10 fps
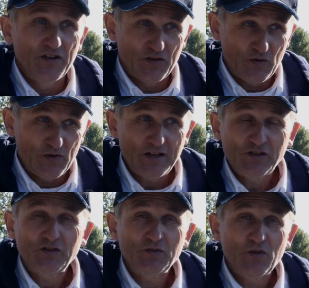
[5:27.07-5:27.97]
You
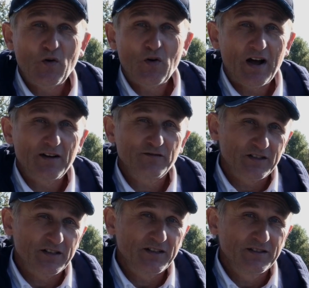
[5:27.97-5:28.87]
need to go
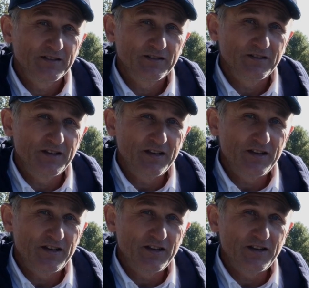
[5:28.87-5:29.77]
after
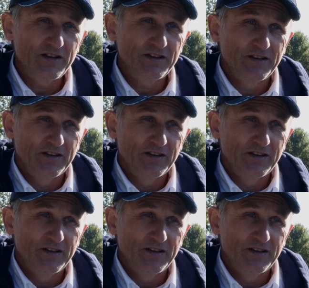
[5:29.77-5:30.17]
the